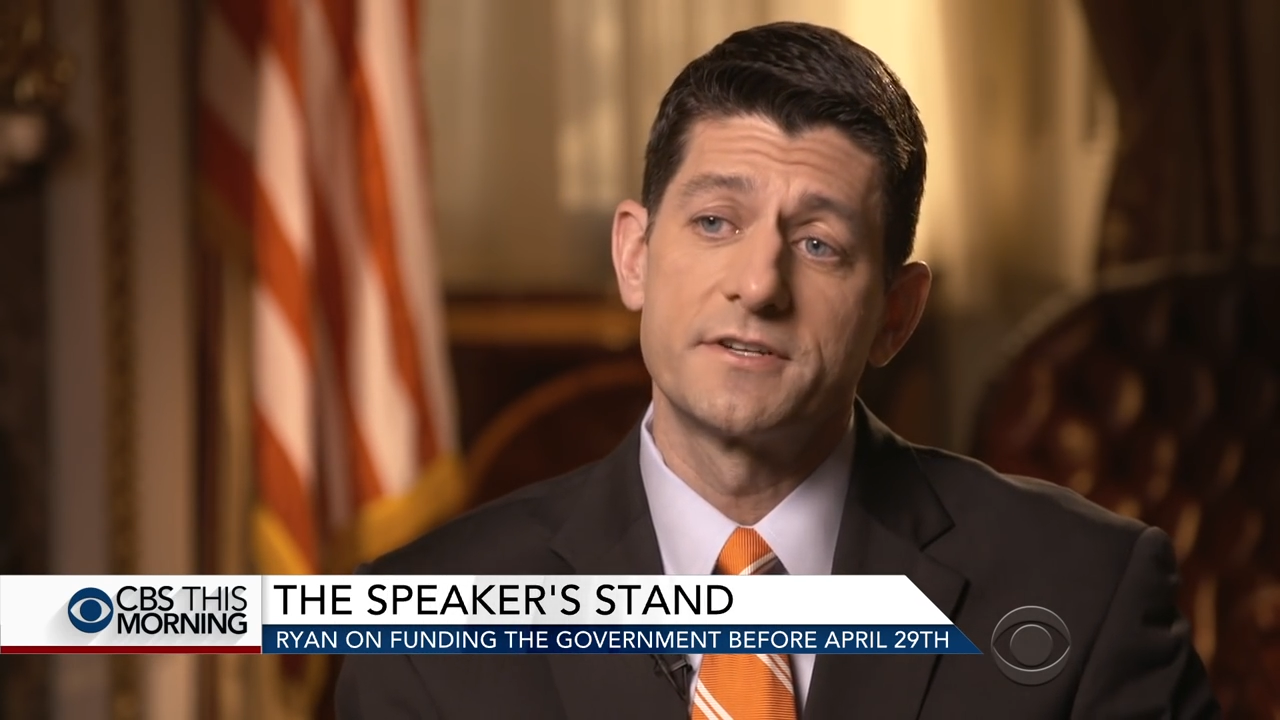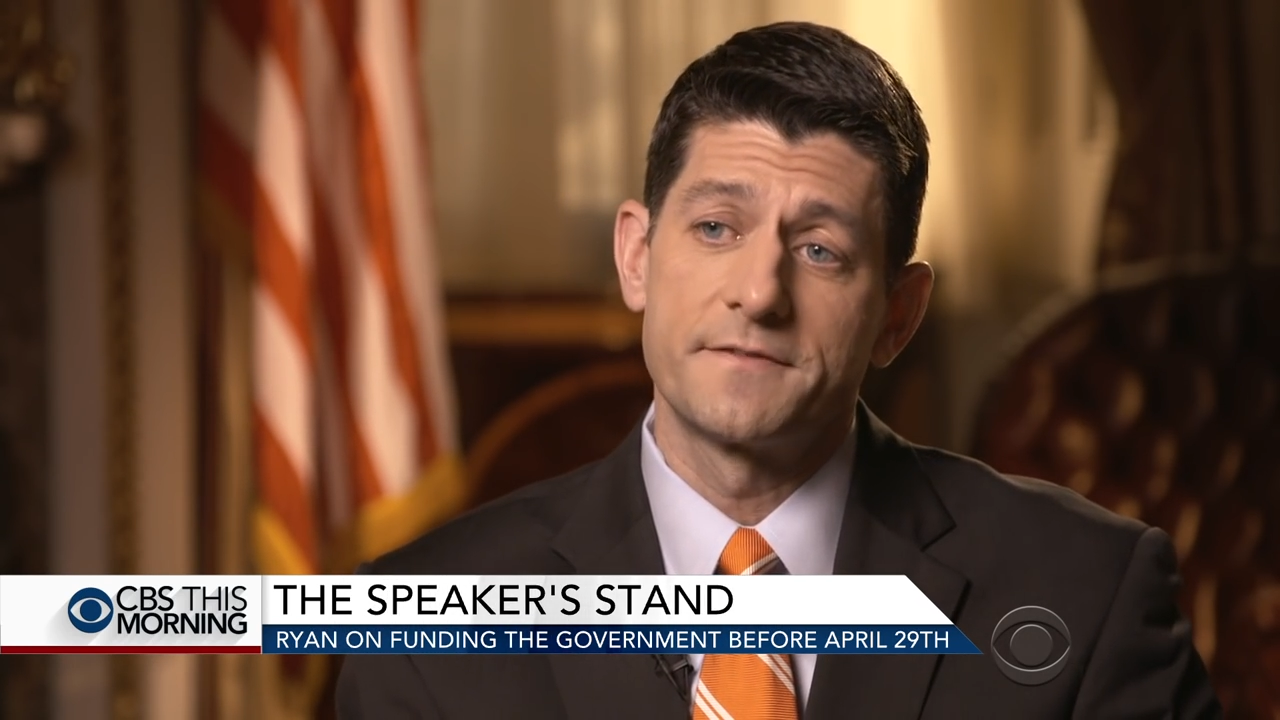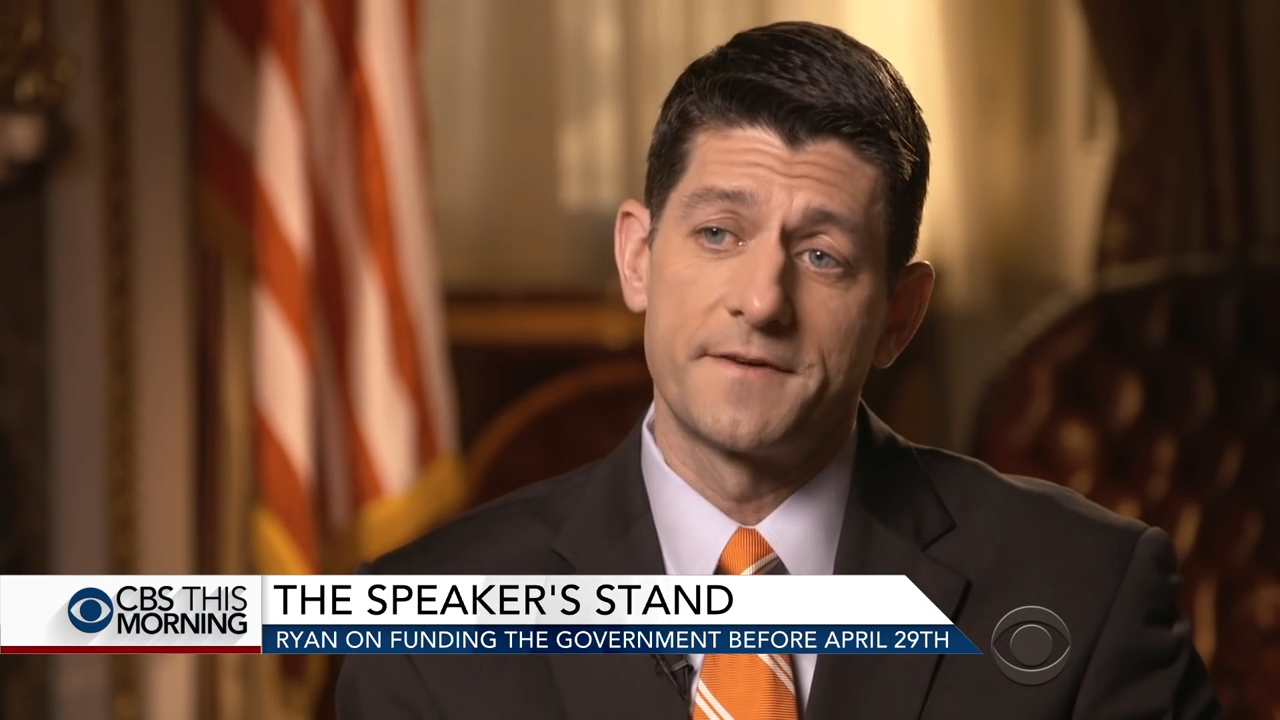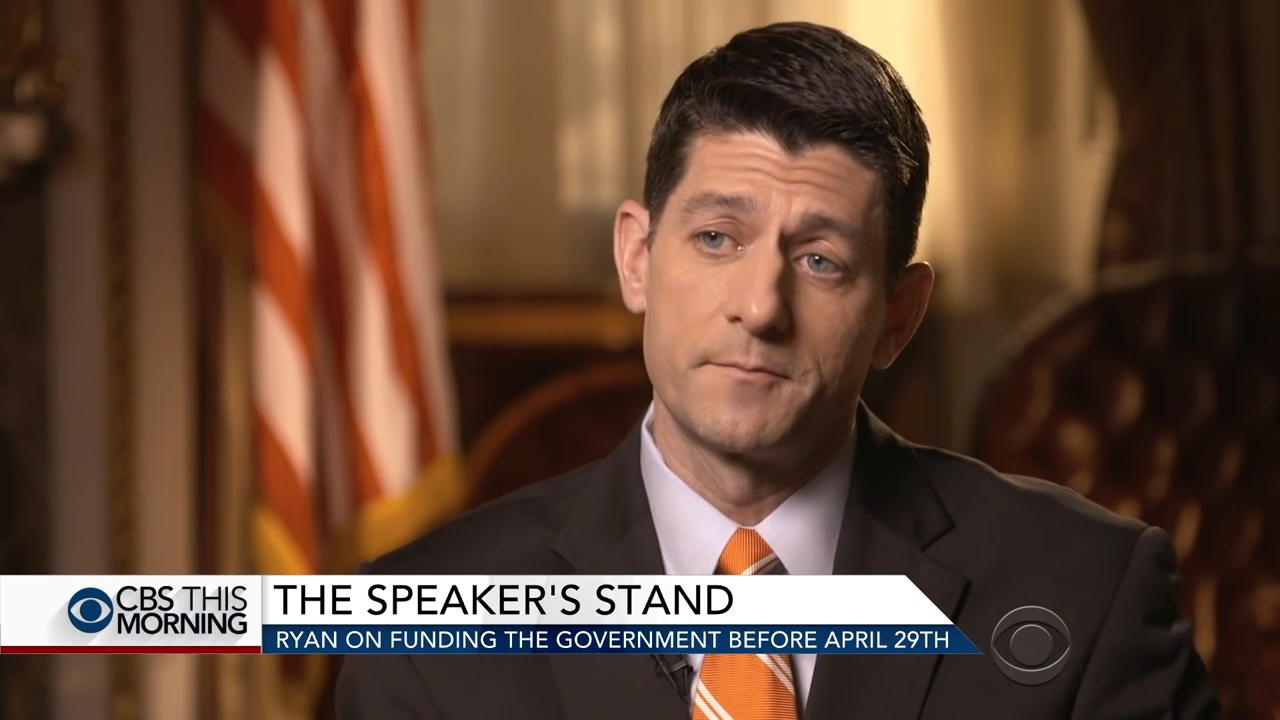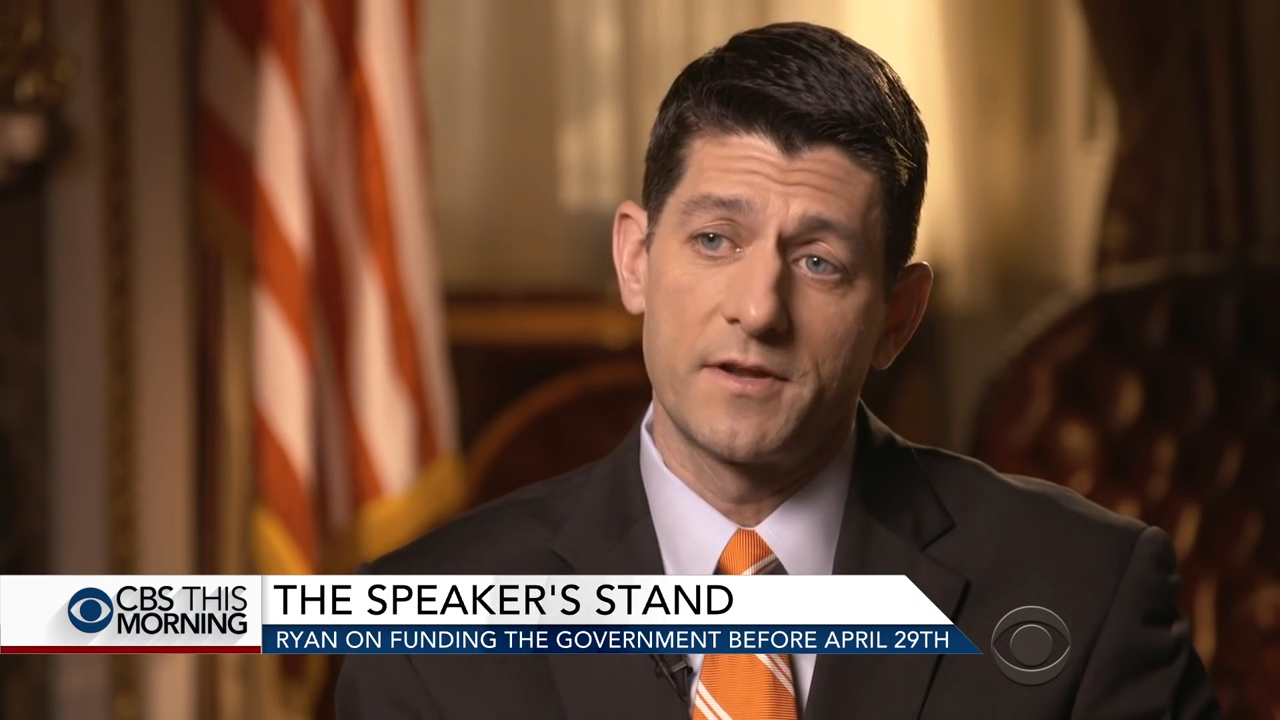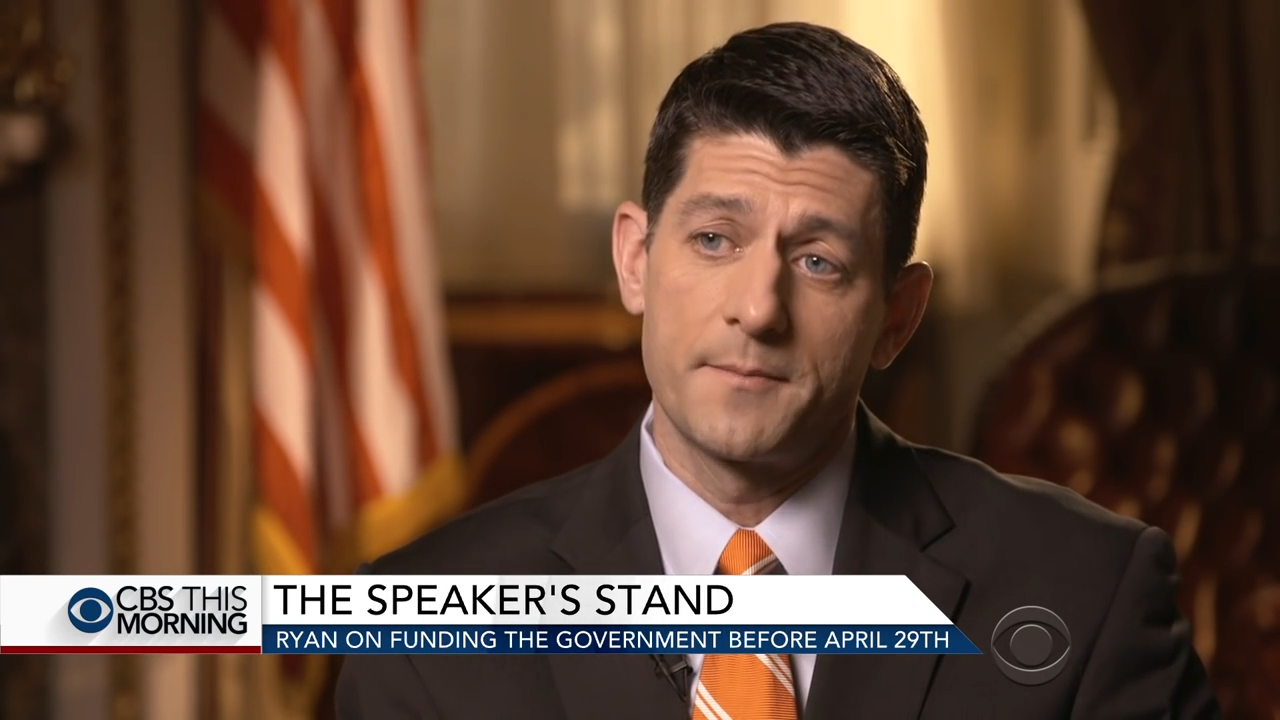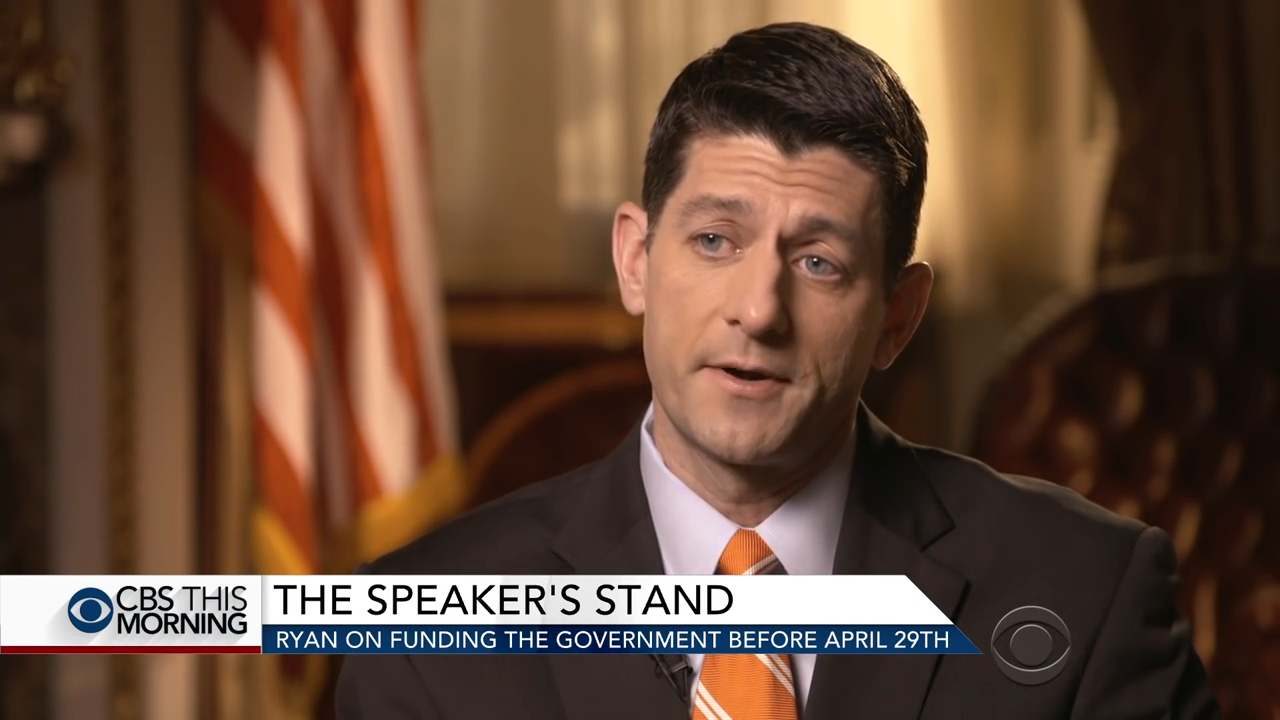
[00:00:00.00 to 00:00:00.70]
to defund Planned